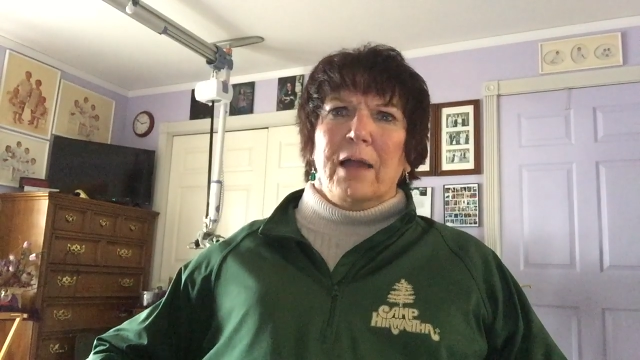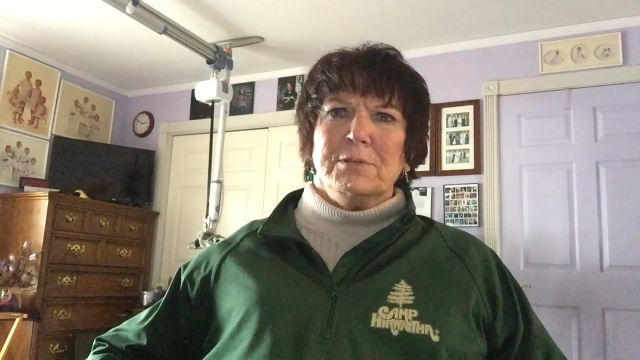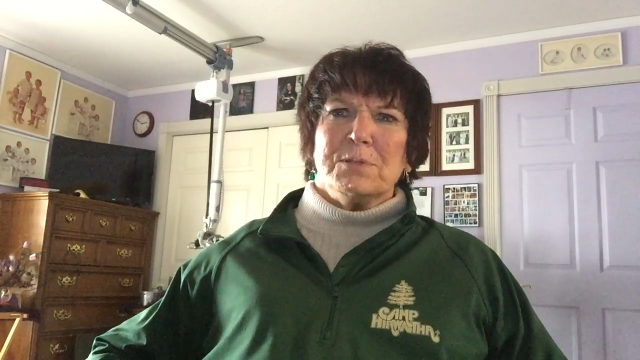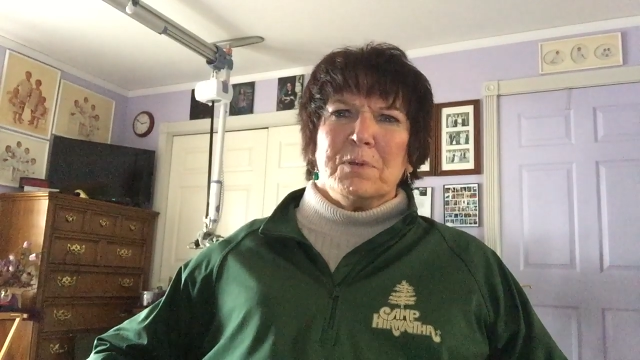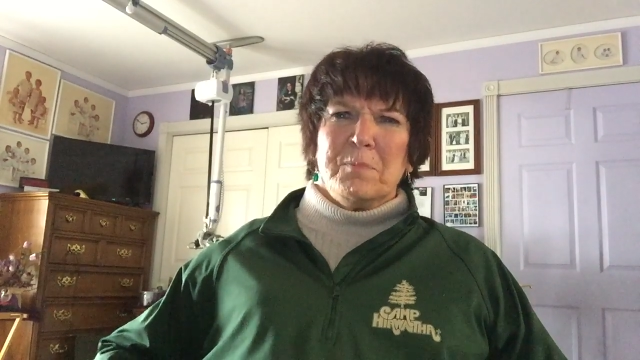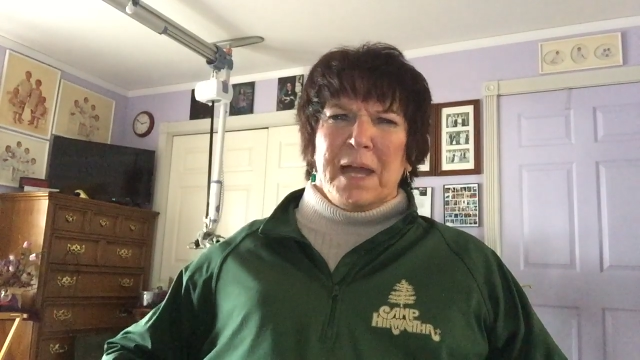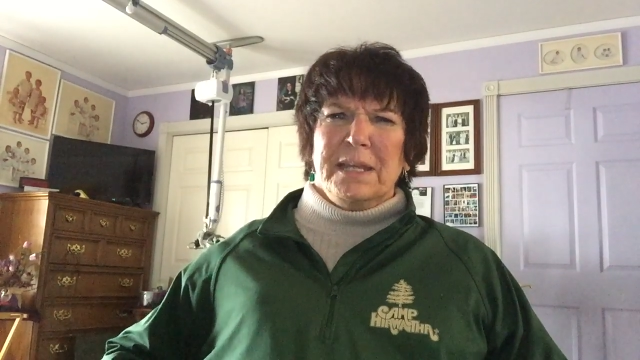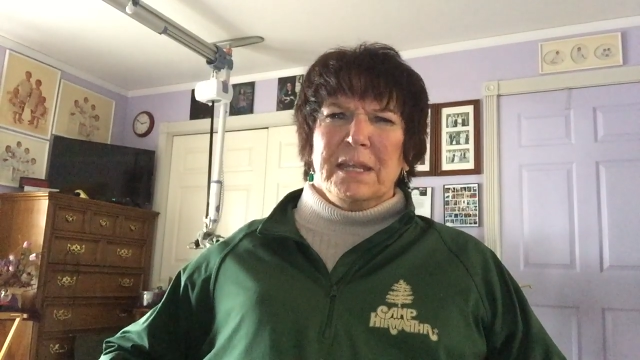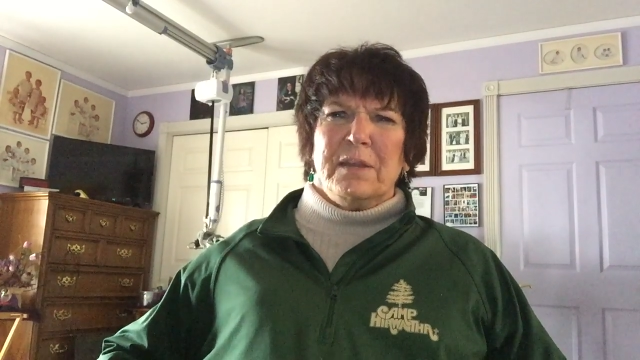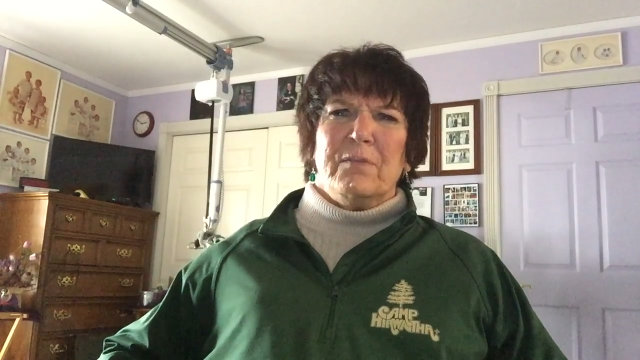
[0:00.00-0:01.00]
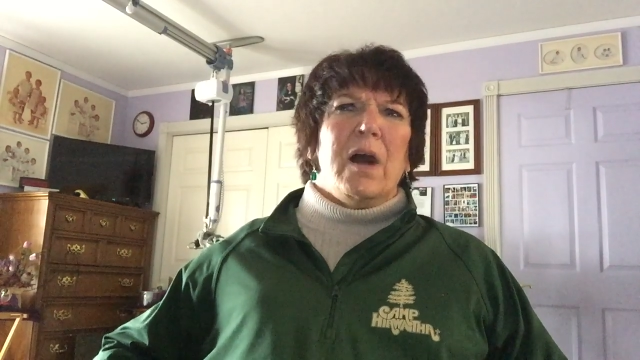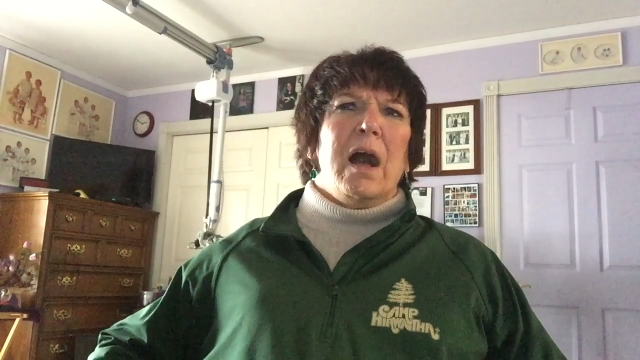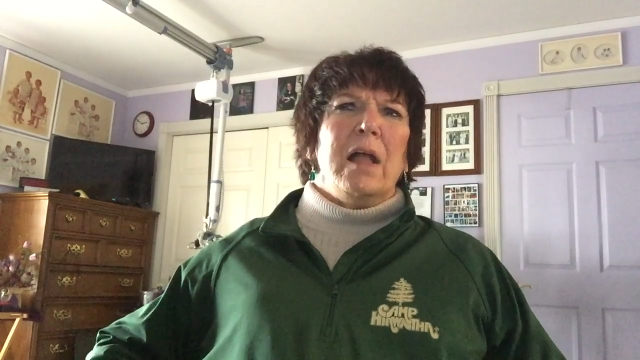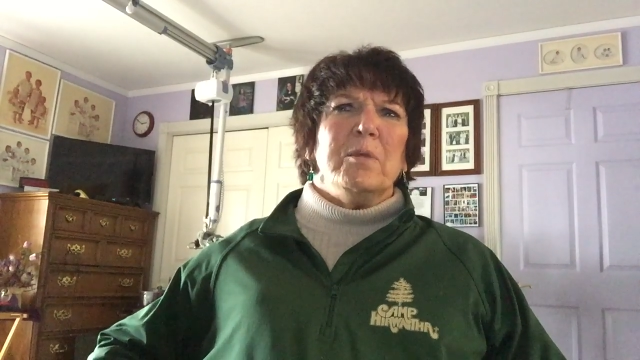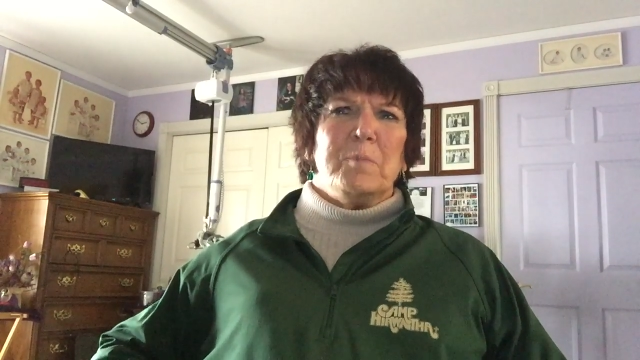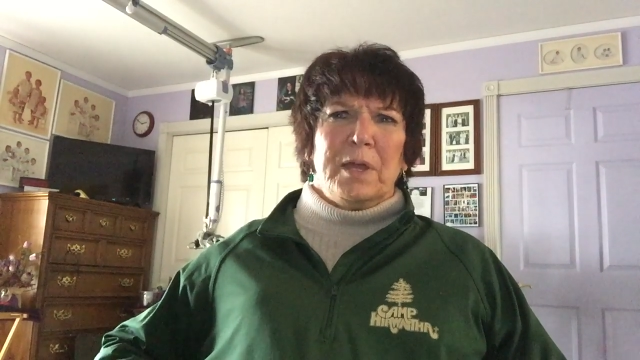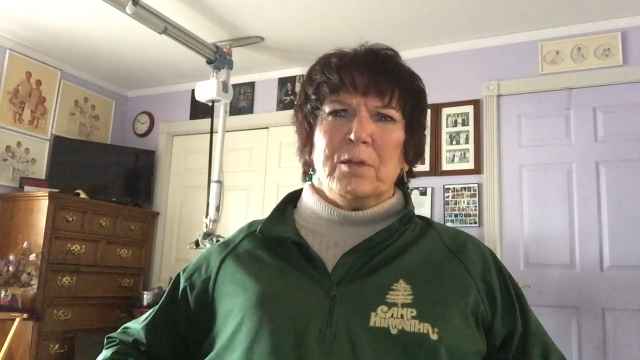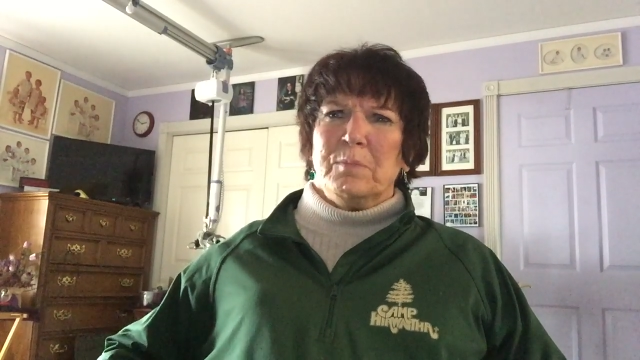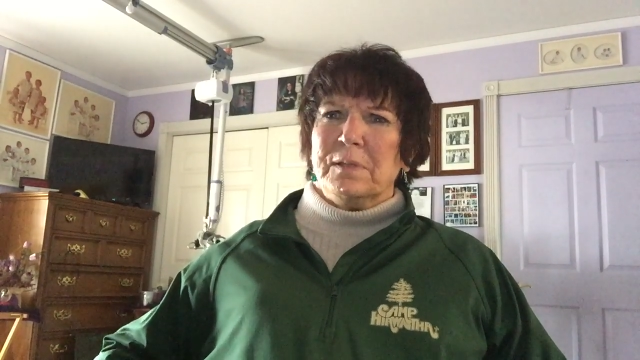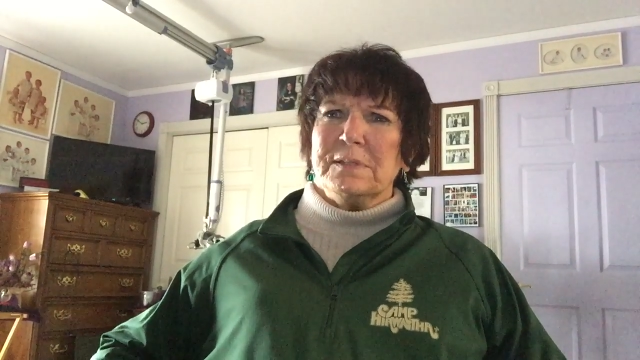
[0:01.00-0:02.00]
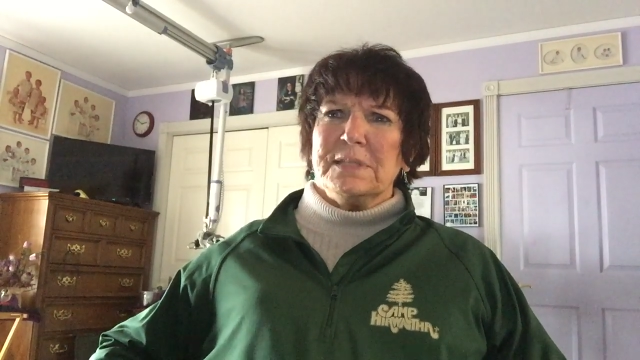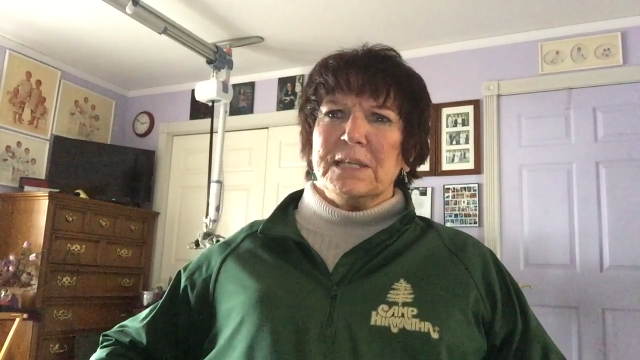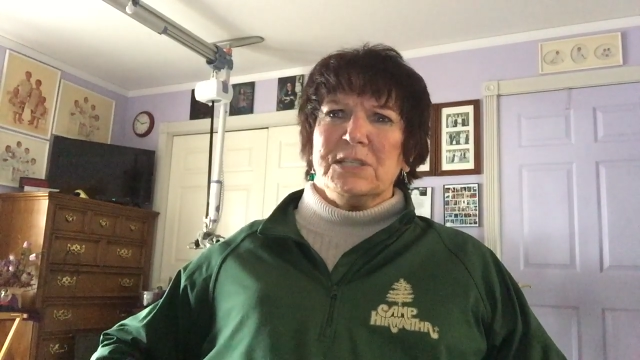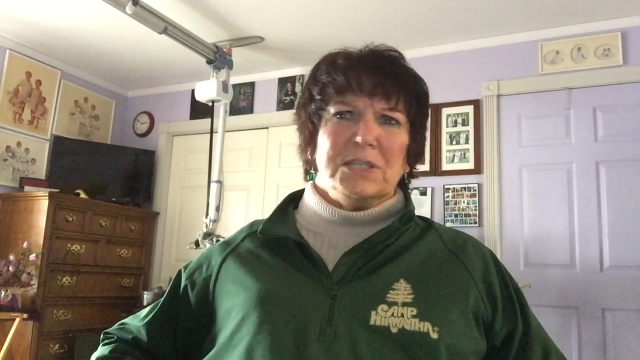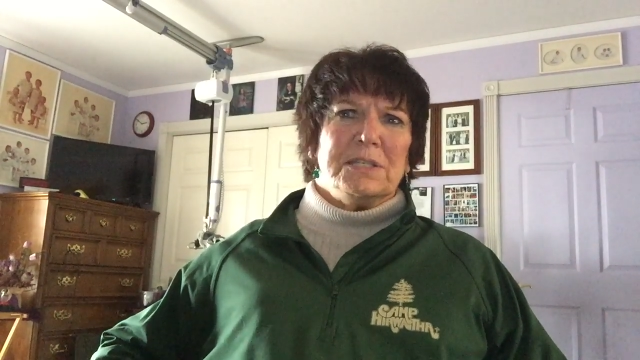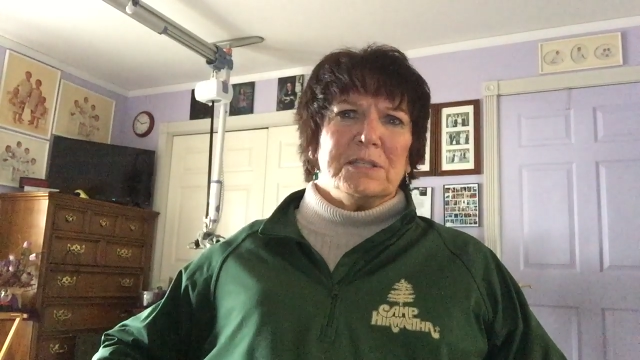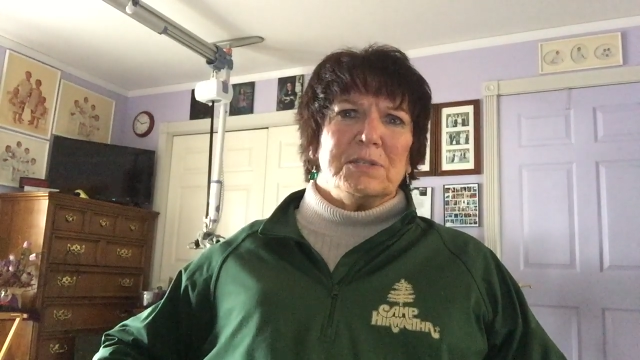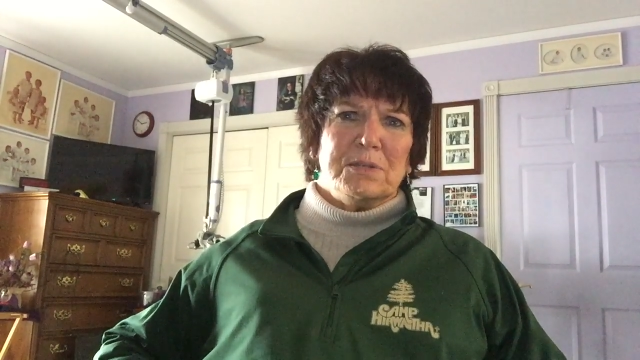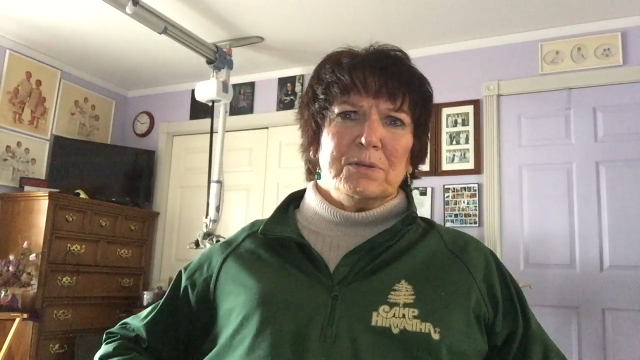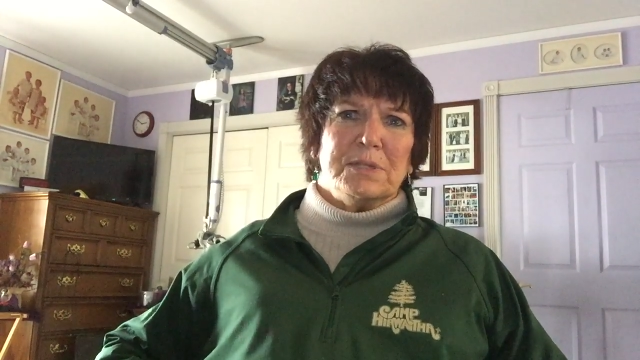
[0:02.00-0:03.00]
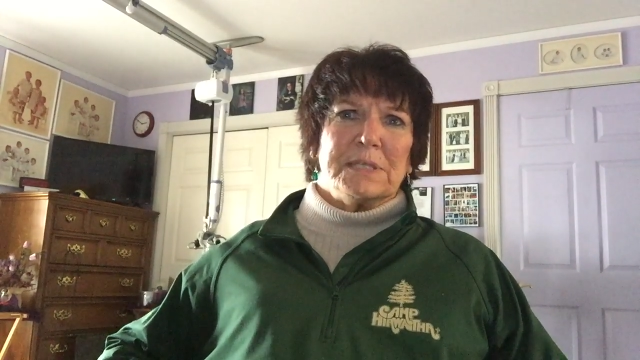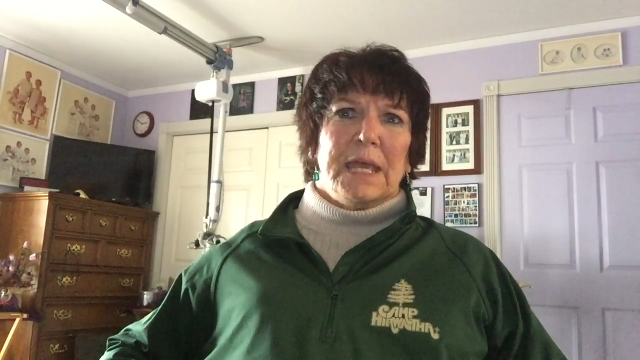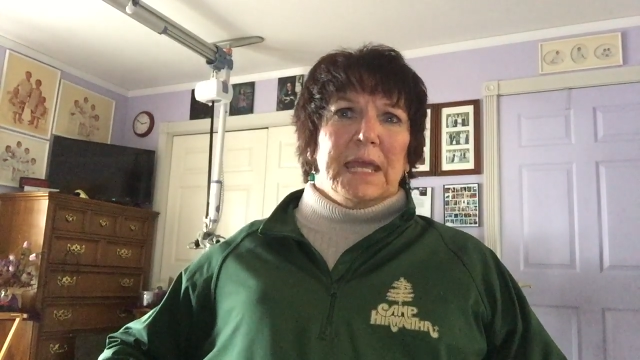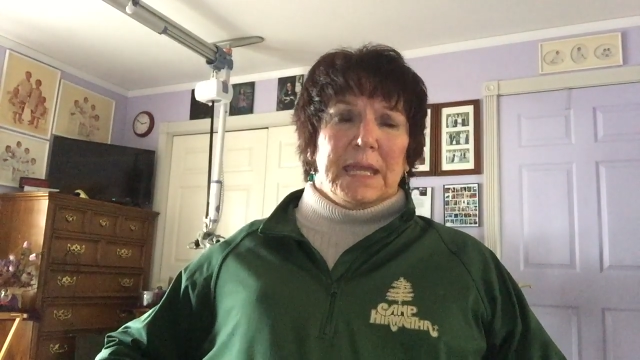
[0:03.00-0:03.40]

I was reminded of all the parables that Jesus used